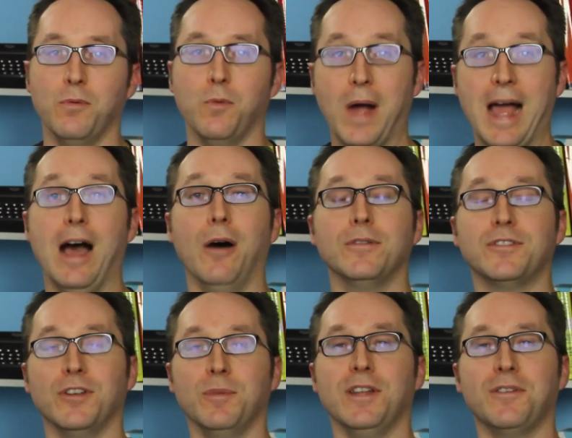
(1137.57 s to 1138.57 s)
Wow,
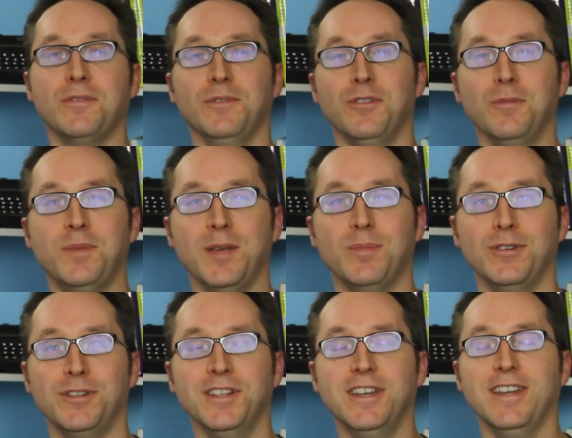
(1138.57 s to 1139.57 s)
so many new
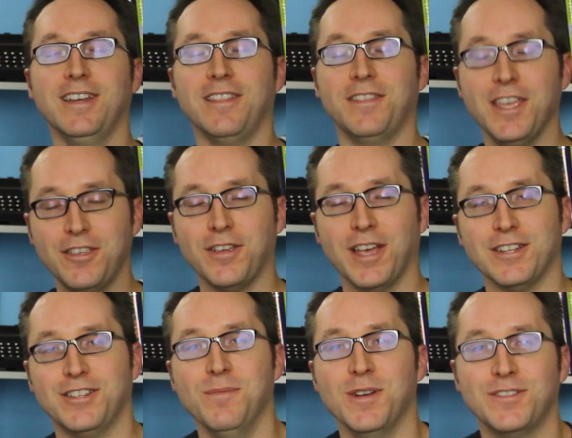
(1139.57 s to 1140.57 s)
people. Thank you
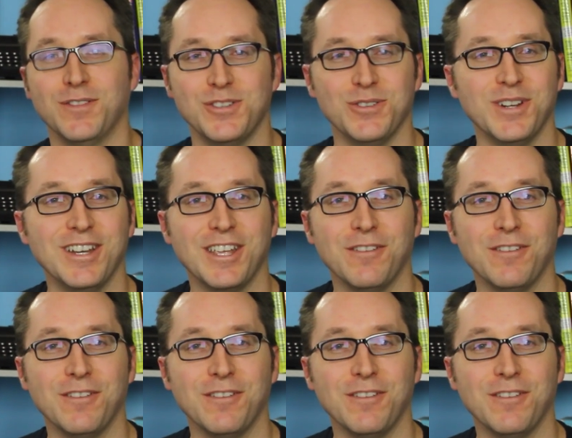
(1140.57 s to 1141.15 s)
guys so much for joining.